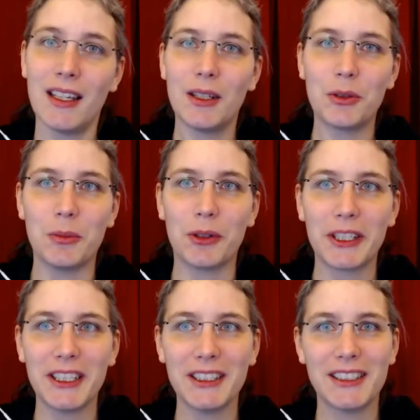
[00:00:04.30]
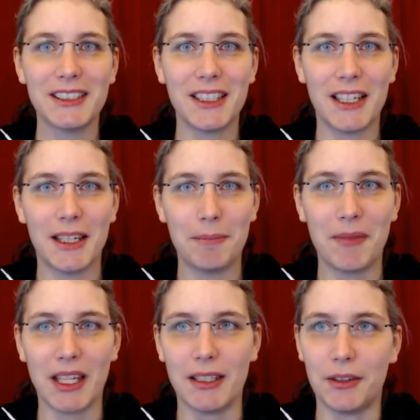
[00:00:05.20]
Good morning,
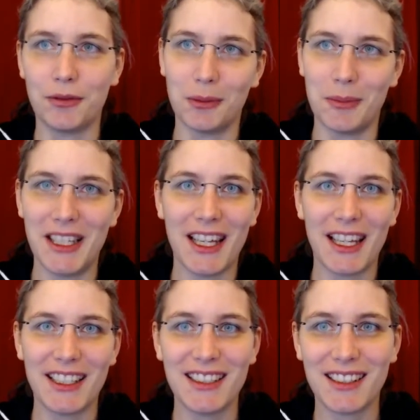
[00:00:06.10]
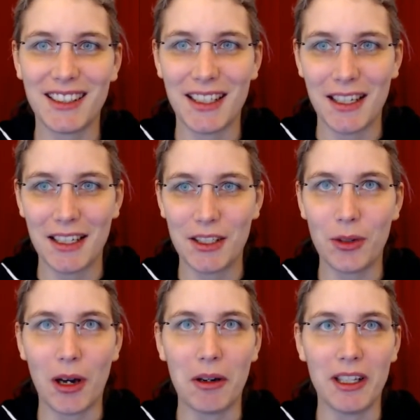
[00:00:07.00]
um, at least for me that is, uh, to
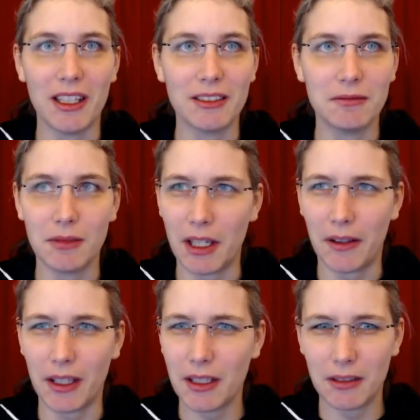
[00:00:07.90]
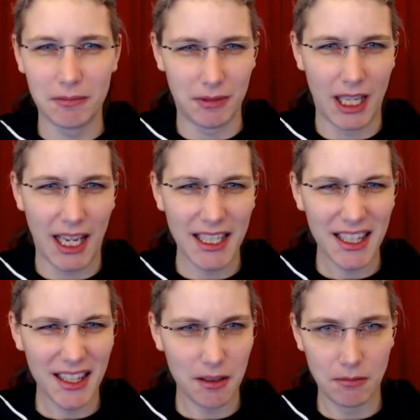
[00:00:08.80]
our, I think,
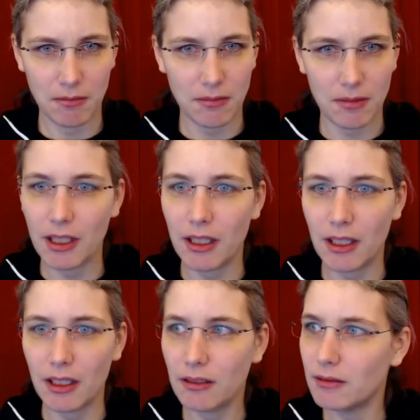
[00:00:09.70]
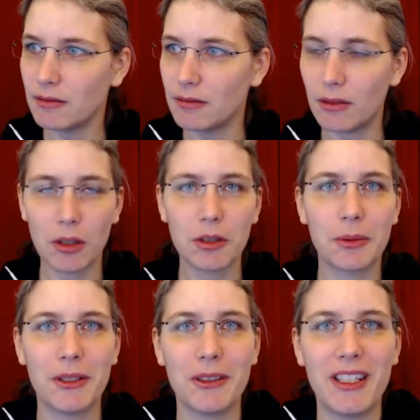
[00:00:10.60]
ninth uh,
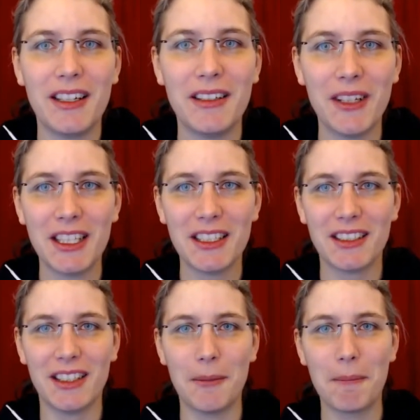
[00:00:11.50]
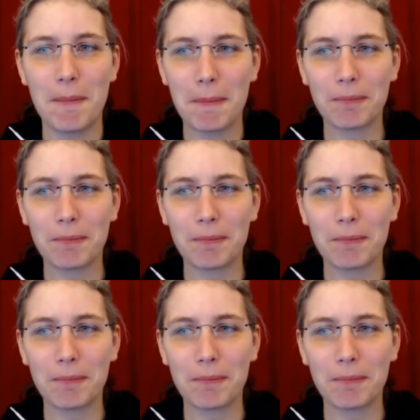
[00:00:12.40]
Octoprint on Air event. Um,